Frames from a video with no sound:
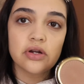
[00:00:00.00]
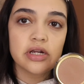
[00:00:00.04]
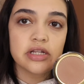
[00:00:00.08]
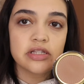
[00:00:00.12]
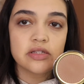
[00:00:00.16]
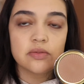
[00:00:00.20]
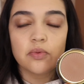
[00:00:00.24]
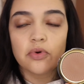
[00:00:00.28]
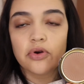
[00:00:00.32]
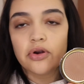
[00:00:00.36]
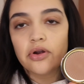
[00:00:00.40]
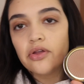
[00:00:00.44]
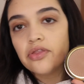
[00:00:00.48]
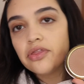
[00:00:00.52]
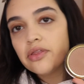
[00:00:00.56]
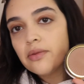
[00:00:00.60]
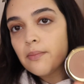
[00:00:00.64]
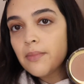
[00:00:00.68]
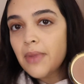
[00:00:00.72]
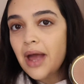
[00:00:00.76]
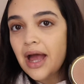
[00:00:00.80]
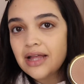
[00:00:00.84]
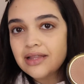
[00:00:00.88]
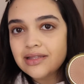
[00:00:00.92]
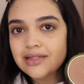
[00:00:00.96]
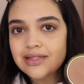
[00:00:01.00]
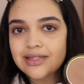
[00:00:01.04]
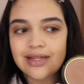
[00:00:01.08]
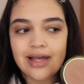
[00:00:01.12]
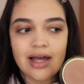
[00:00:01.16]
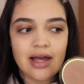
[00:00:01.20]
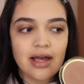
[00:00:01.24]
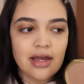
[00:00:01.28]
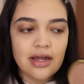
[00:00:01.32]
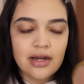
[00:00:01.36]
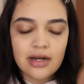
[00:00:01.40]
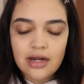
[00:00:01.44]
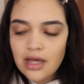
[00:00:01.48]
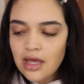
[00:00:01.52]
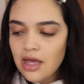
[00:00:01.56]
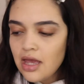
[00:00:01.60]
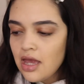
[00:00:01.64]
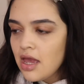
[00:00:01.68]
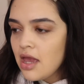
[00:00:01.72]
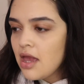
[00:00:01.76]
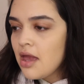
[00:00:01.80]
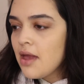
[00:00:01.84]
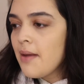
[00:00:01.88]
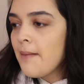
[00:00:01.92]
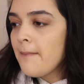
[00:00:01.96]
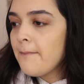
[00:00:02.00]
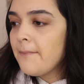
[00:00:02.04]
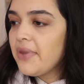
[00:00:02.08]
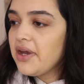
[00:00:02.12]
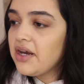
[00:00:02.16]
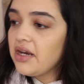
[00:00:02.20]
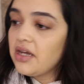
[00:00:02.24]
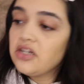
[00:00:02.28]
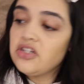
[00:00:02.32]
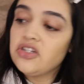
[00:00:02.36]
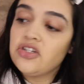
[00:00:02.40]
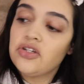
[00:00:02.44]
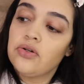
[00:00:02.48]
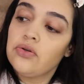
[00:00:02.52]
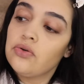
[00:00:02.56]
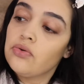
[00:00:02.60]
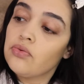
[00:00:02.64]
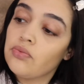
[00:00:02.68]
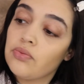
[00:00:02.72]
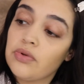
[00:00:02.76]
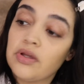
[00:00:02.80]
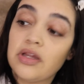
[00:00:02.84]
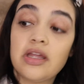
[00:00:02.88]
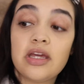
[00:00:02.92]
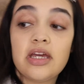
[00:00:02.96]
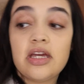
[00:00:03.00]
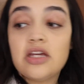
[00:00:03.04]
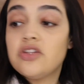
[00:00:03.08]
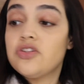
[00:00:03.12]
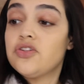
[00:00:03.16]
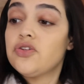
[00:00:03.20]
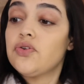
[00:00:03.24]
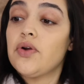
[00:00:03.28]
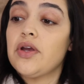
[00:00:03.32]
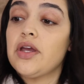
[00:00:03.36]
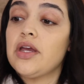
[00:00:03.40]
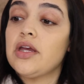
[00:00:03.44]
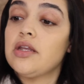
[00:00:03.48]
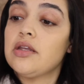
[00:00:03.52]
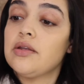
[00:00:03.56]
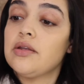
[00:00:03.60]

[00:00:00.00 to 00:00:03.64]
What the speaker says: It's more on the matte side, but I do really enjoy it.